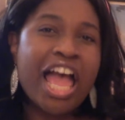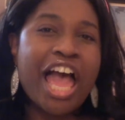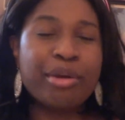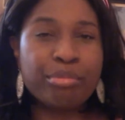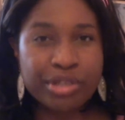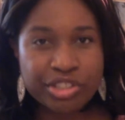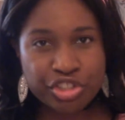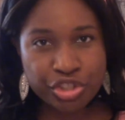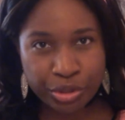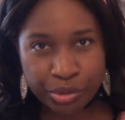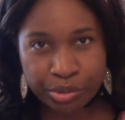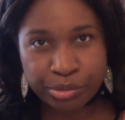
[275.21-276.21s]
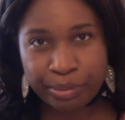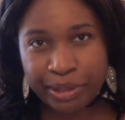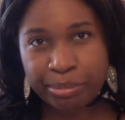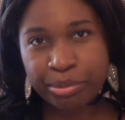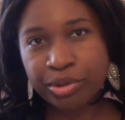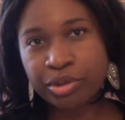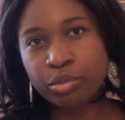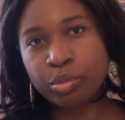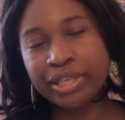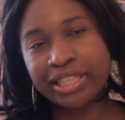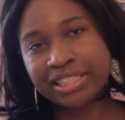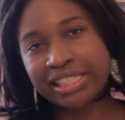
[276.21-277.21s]
I want to show people
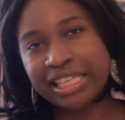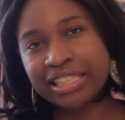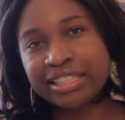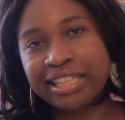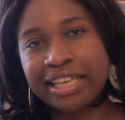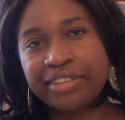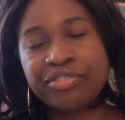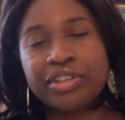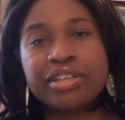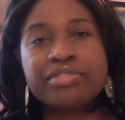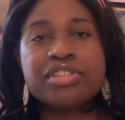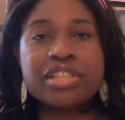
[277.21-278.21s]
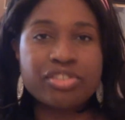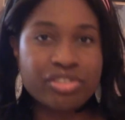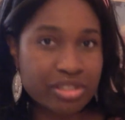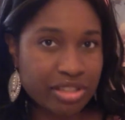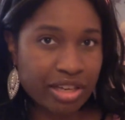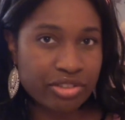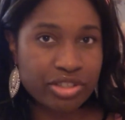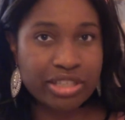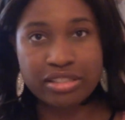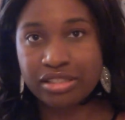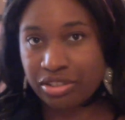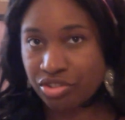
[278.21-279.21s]
what a day in the life of such and such
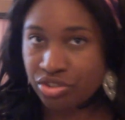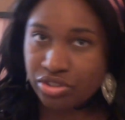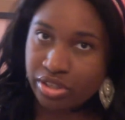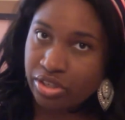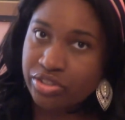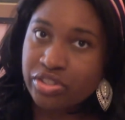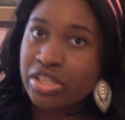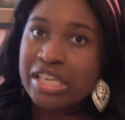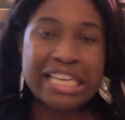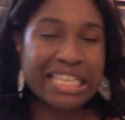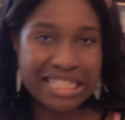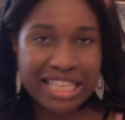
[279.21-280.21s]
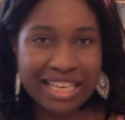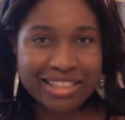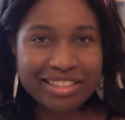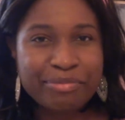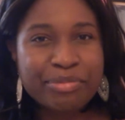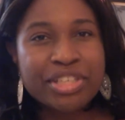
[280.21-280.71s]
and such and such is like.